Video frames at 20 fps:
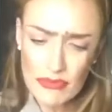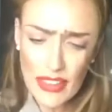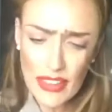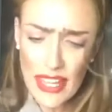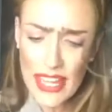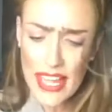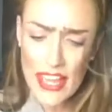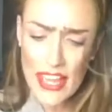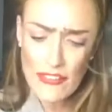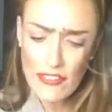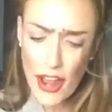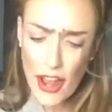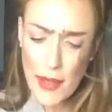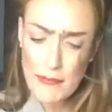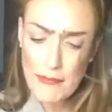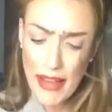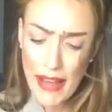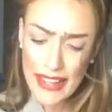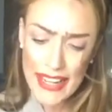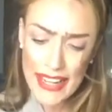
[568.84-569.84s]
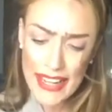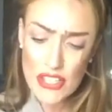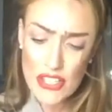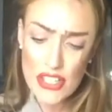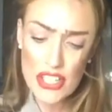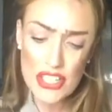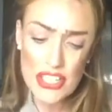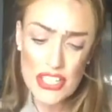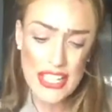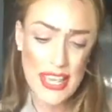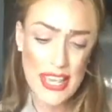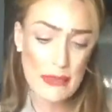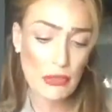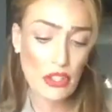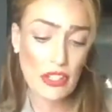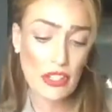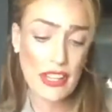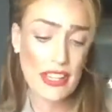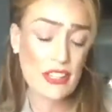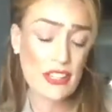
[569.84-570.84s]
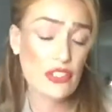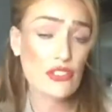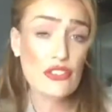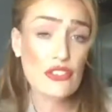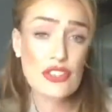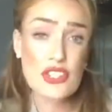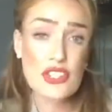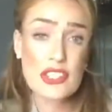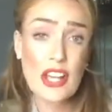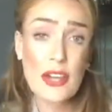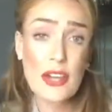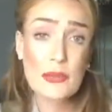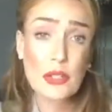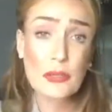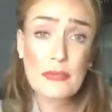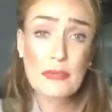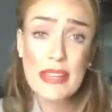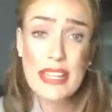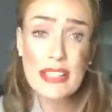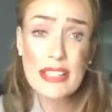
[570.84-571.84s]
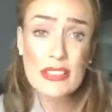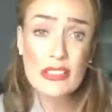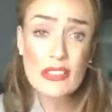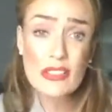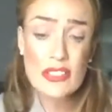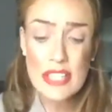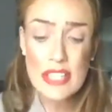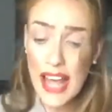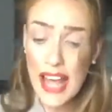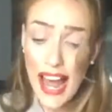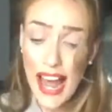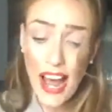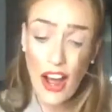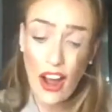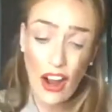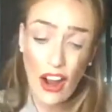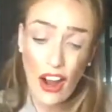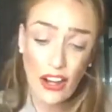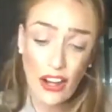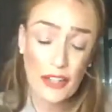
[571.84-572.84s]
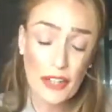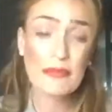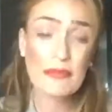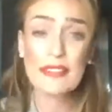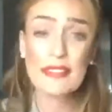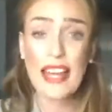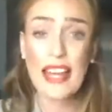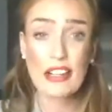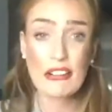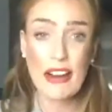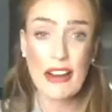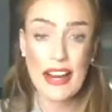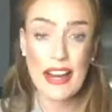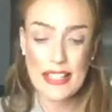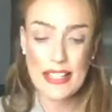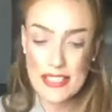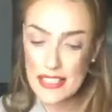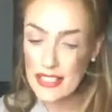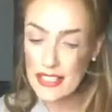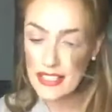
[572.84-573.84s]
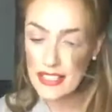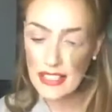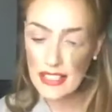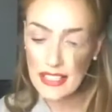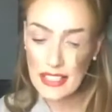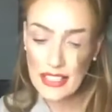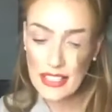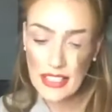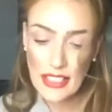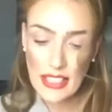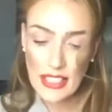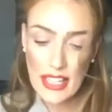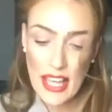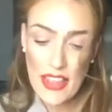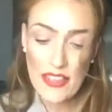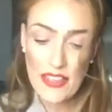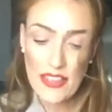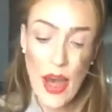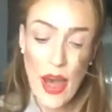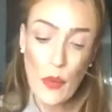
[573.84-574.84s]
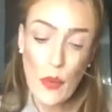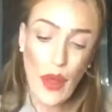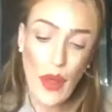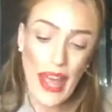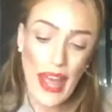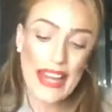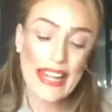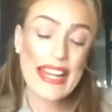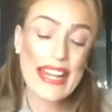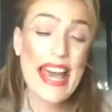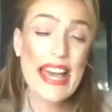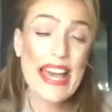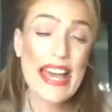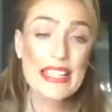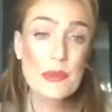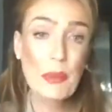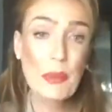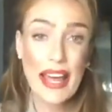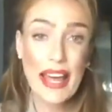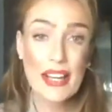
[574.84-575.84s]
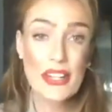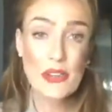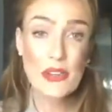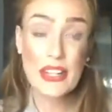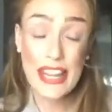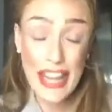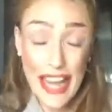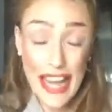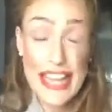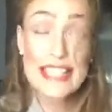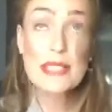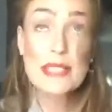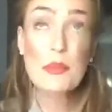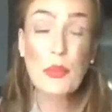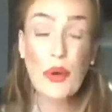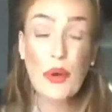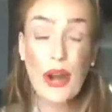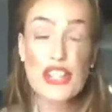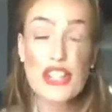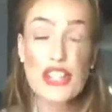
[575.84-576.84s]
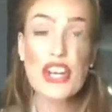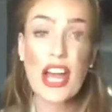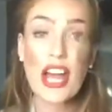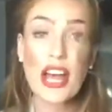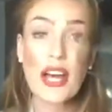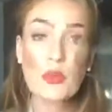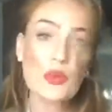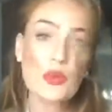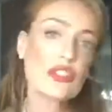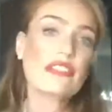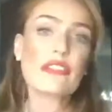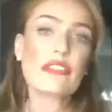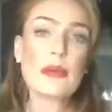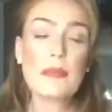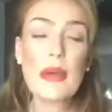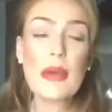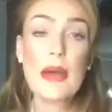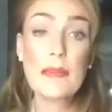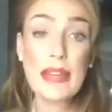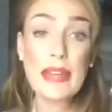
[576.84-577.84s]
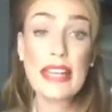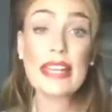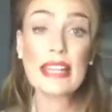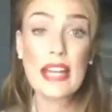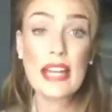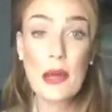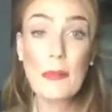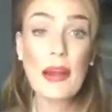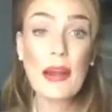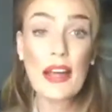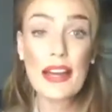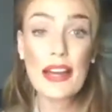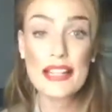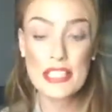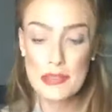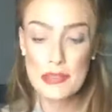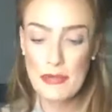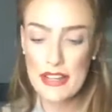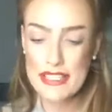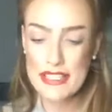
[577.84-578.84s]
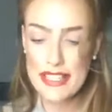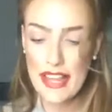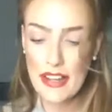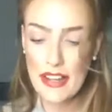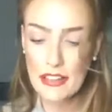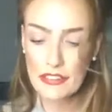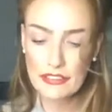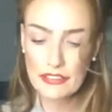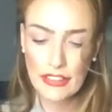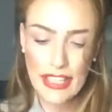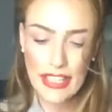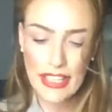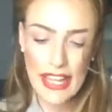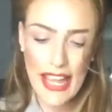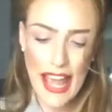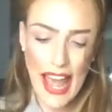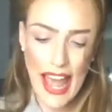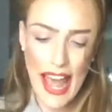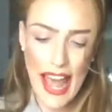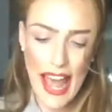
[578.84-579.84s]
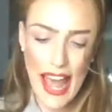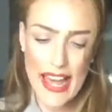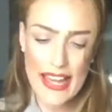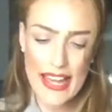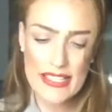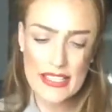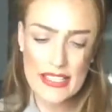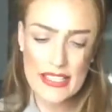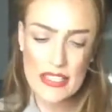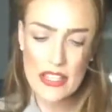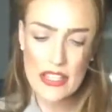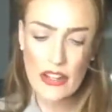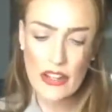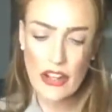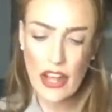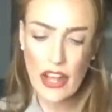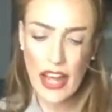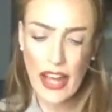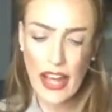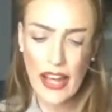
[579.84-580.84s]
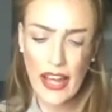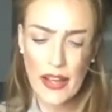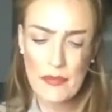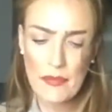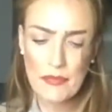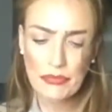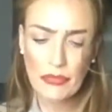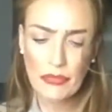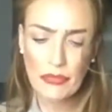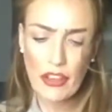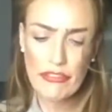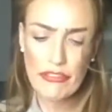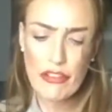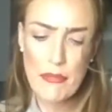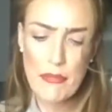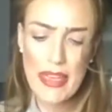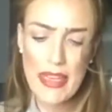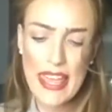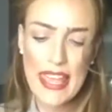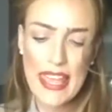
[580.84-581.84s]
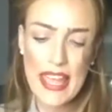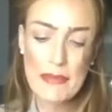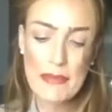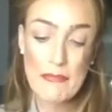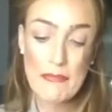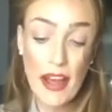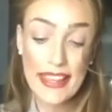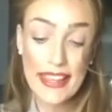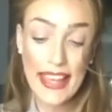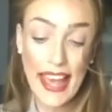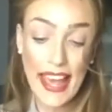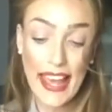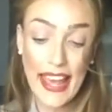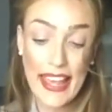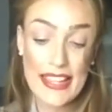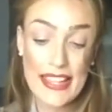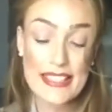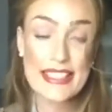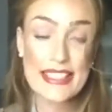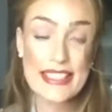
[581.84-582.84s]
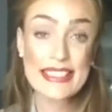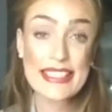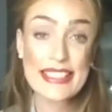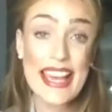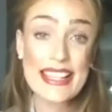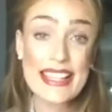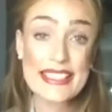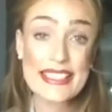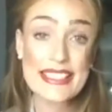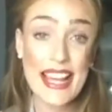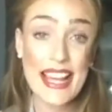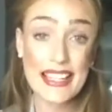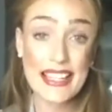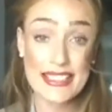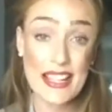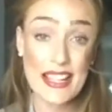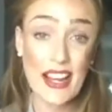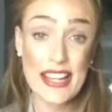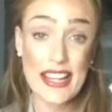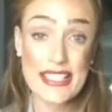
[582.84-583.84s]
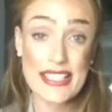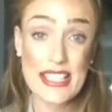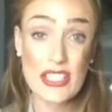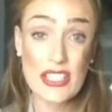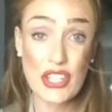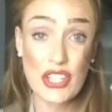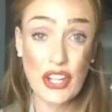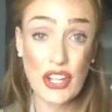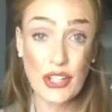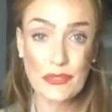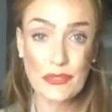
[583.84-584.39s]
If I manage to keep cooking nutritious home-cooked meals at home, then great. That way, less pressure would have been applied to myself. And for me, in my case, less anxiety too.